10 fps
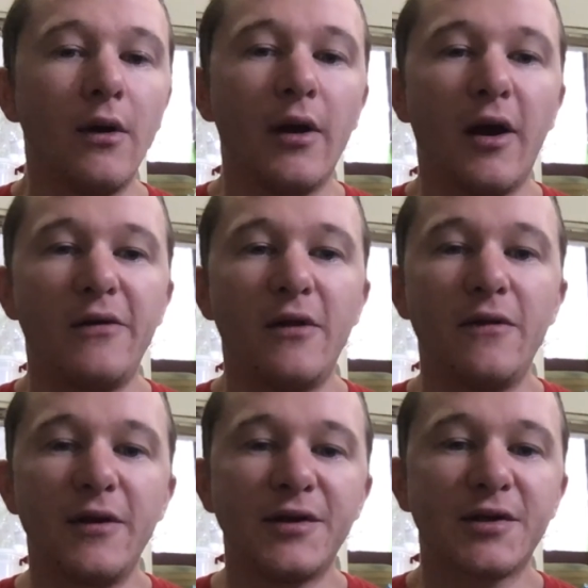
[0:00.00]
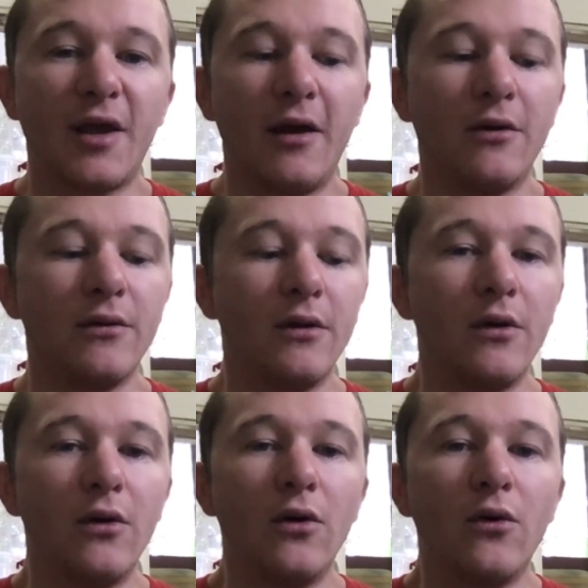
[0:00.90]
and then this scale
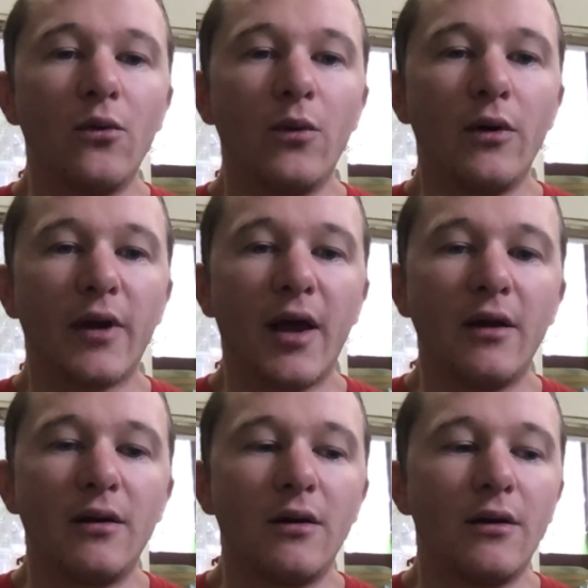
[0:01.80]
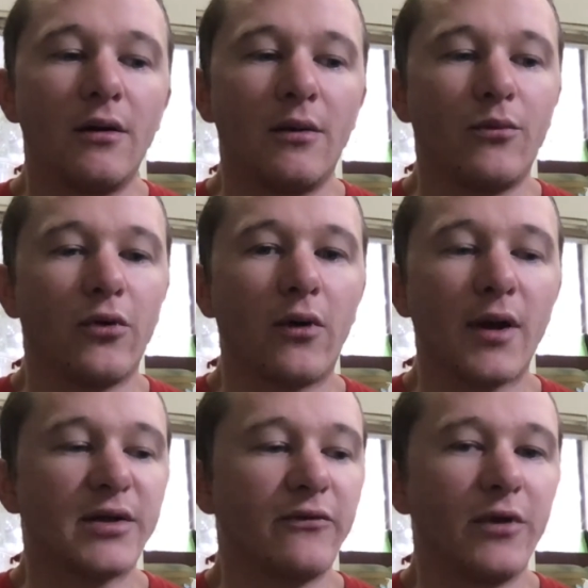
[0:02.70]
will get
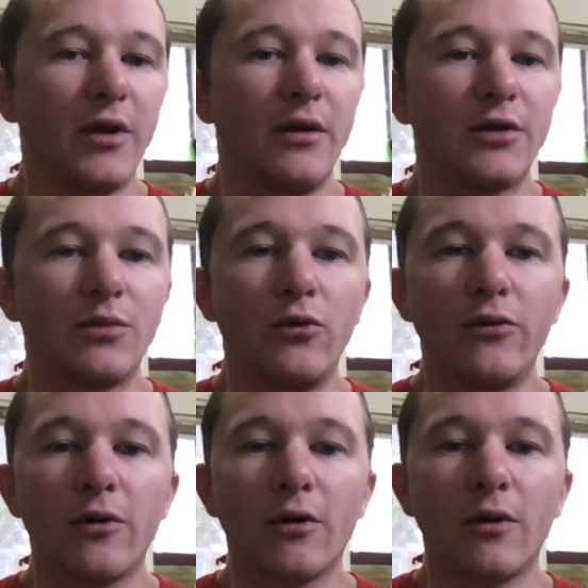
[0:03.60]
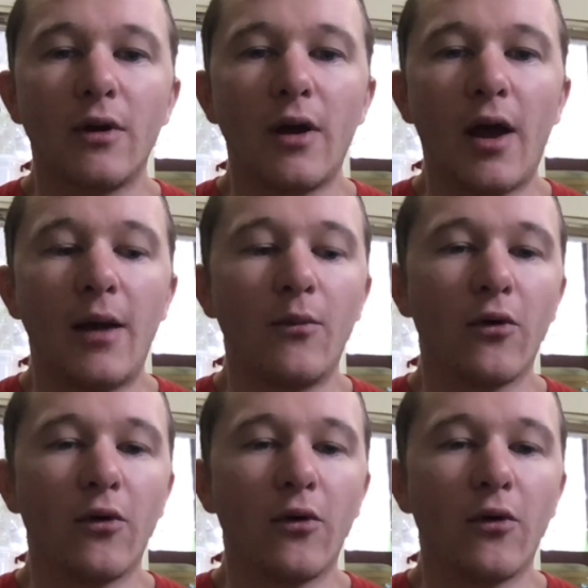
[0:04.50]
progressively smoother and more